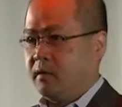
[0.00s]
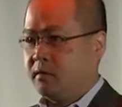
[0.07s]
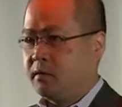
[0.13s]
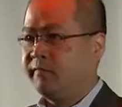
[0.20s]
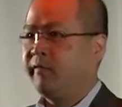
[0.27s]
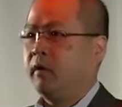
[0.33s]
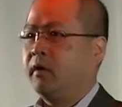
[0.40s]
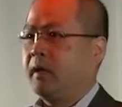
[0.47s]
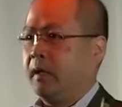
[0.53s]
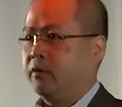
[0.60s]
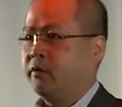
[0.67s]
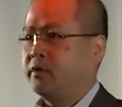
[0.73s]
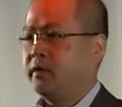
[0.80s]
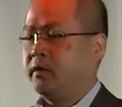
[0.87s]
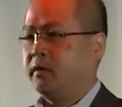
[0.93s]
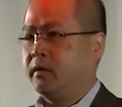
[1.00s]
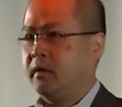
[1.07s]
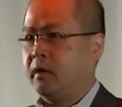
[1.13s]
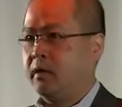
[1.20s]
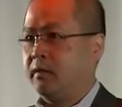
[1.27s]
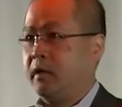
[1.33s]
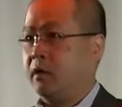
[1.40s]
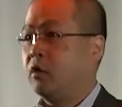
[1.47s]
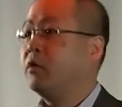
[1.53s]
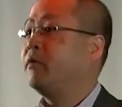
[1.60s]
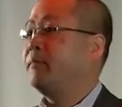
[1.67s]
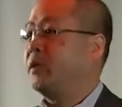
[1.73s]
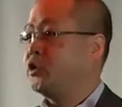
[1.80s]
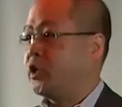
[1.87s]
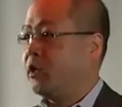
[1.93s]
deferred electricity that could
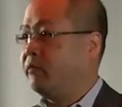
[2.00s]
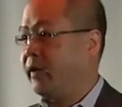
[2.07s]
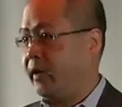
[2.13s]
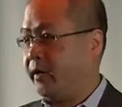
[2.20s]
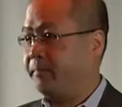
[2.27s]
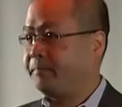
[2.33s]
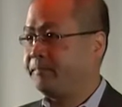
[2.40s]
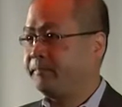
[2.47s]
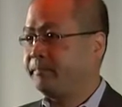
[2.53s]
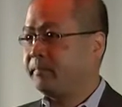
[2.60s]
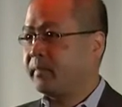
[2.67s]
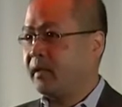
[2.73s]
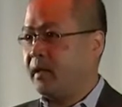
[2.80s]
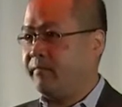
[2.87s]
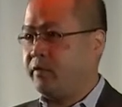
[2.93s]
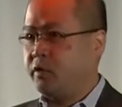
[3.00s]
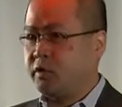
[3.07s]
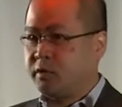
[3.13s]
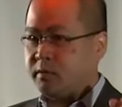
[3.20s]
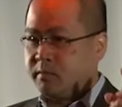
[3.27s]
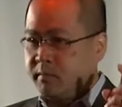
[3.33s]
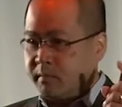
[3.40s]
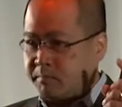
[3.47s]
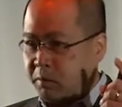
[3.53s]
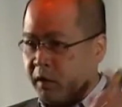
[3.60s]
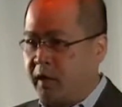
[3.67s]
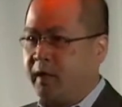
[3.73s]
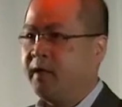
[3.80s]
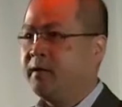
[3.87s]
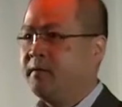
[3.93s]
have been generated if you just
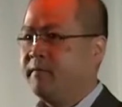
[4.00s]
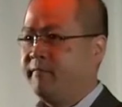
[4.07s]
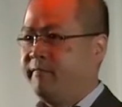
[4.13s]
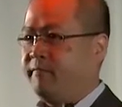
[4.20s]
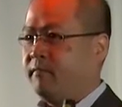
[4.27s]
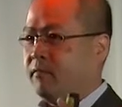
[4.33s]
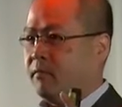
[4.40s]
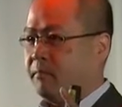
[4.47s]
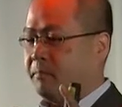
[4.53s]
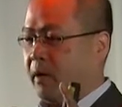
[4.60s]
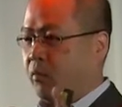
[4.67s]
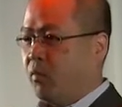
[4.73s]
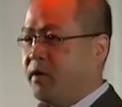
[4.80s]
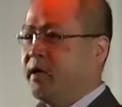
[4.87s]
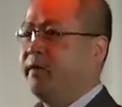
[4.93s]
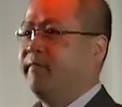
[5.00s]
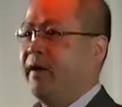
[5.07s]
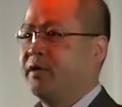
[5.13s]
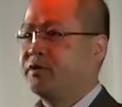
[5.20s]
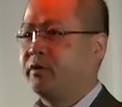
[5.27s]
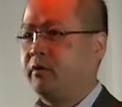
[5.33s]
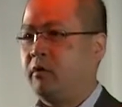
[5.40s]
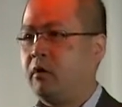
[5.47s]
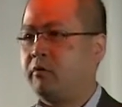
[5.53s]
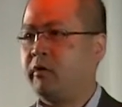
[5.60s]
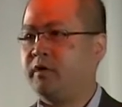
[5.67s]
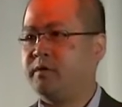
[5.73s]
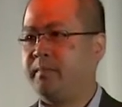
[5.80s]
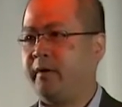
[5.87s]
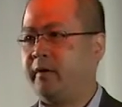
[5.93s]
plug in by 1 day faster all
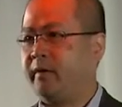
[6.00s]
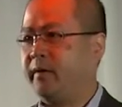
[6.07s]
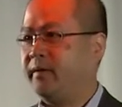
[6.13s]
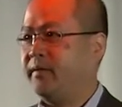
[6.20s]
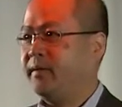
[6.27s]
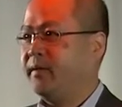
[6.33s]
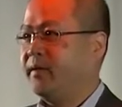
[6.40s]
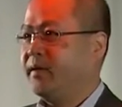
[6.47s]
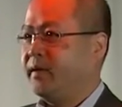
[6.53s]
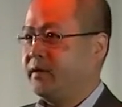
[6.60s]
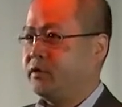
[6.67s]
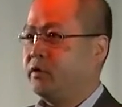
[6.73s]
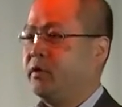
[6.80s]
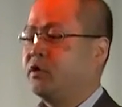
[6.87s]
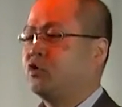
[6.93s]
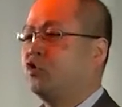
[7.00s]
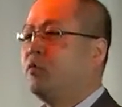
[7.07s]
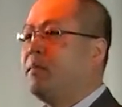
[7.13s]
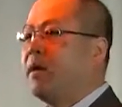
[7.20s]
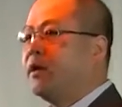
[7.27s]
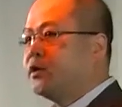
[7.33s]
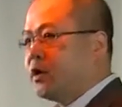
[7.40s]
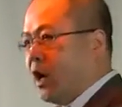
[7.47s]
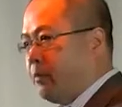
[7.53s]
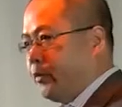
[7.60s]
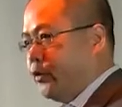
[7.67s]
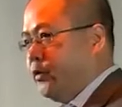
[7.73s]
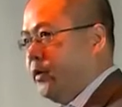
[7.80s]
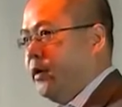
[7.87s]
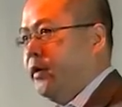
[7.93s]
across America. And so there's tremendous
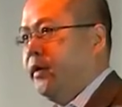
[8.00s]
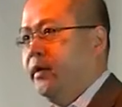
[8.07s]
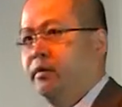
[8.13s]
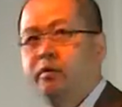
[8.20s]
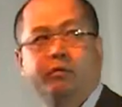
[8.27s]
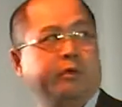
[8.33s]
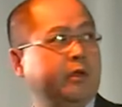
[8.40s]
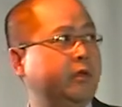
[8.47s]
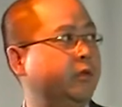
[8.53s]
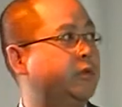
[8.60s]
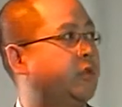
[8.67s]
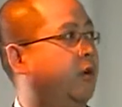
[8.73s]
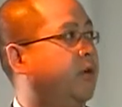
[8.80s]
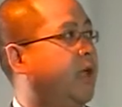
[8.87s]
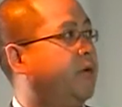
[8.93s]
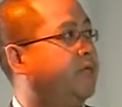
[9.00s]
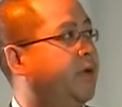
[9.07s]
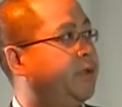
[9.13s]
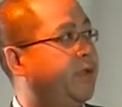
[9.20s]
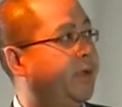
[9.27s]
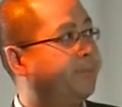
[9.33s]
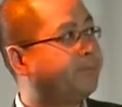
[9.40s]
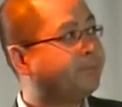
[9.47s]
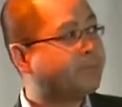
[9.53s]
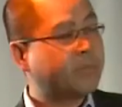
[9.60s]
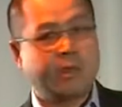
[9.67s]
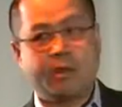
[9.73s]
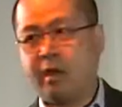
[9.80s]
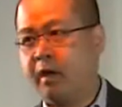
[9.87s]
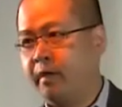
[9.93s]
opportunity to reduce all that red tape
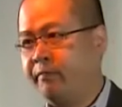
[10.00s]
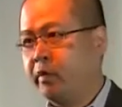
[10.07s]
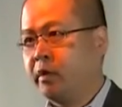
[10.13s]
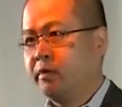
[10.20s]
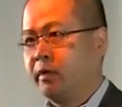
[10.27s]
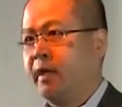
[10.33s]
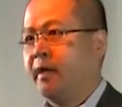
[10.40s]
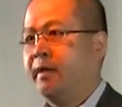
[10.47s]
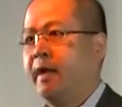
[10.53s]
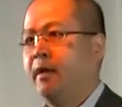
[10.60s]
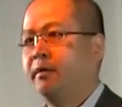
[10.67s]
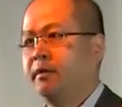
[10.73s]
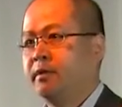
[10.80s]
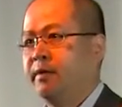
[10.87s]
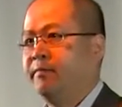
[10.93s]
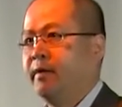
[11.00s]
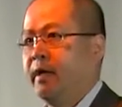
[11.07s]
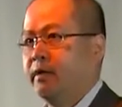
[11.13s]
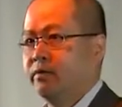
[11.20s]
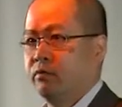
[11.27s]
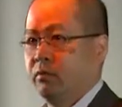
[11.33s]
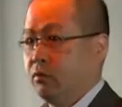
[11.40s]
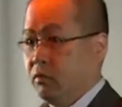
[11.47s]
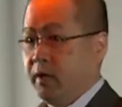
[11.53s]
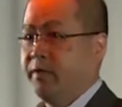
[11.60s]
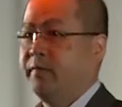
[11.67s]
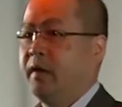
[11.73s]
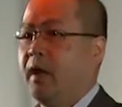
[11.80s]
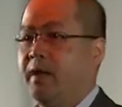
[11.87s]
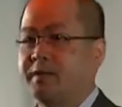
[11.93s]
if you can get it down to 7 days or
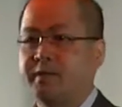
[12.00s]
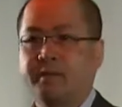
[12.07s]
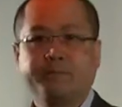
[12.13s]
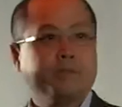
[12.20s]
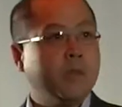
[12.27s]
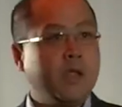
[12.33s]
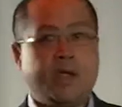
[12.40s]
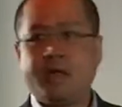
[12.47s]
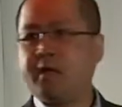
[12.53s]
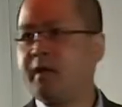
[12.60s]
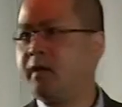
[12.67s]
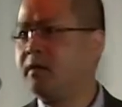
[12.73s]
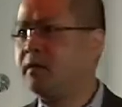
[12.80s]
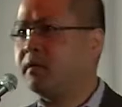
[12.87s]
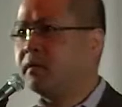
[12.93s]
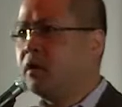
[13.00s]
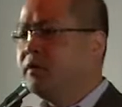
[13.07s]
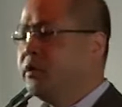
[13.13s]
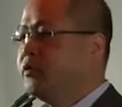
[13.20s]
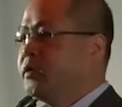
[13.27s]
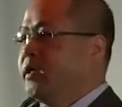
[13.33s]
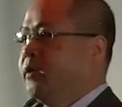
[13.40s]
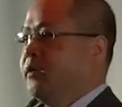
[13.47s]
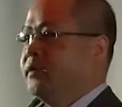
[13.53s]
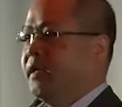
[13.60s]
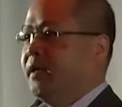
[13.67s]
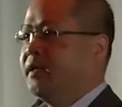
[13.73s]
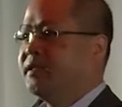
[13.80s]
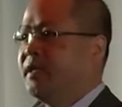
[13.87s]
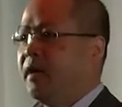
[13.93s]
even less. And the good news here is
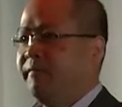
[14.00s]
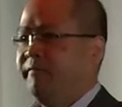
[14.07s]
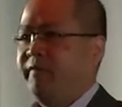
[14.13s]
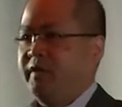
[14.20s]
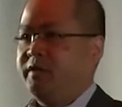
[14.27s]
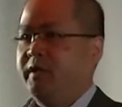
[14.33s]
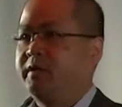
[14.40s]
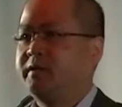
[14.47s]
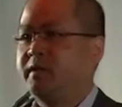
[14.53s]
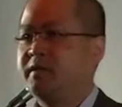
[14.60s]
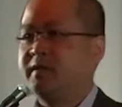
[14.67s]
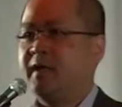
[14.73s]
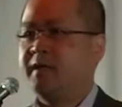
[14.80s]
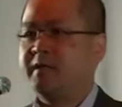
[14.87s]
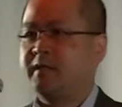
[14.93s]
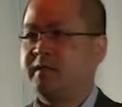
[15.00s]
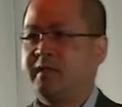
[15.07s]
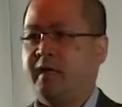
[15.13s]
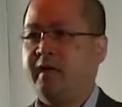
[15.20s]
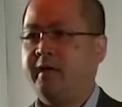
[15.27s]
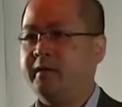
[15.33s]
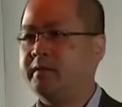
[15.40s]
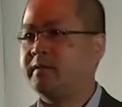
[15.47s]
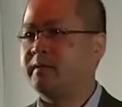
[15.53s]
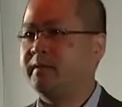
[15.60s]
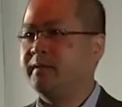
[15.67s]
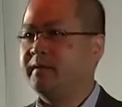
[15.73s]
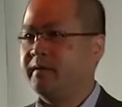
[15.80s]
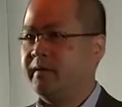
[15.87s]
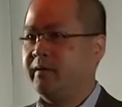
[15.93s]
that it's not physics, it's not science,
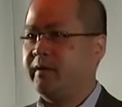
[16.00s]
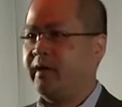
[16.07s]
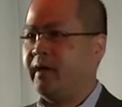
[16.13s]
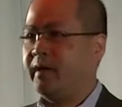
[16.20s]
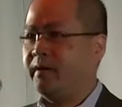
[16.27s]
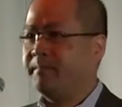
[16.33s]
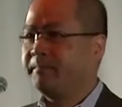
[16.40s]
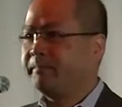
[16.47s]
okay?